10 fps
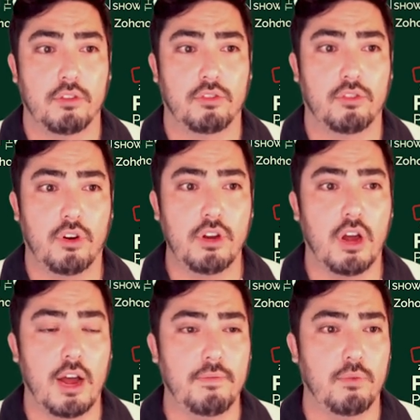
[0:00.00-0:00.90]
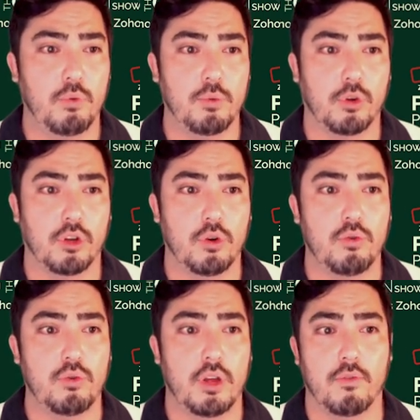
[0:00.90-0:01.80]
Starting off, we will
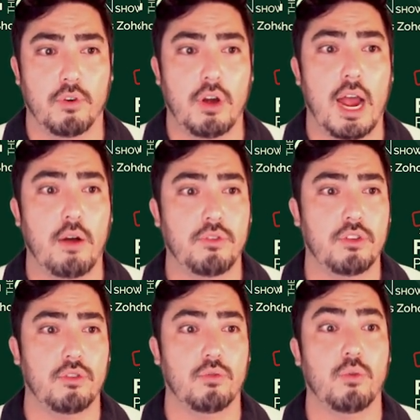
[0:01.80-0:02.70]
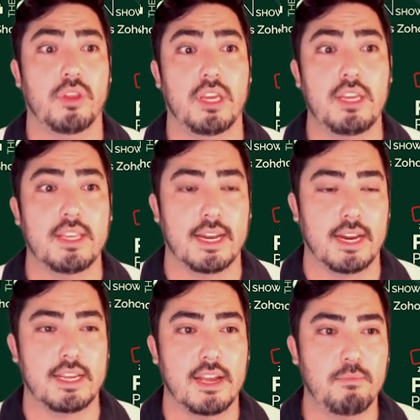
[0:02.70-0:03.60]
go over how to do the ten
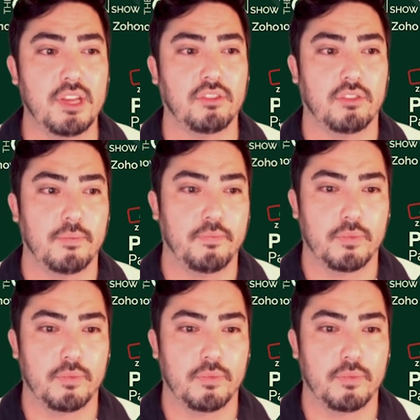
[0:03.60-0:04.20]
ninety-nine M I S C.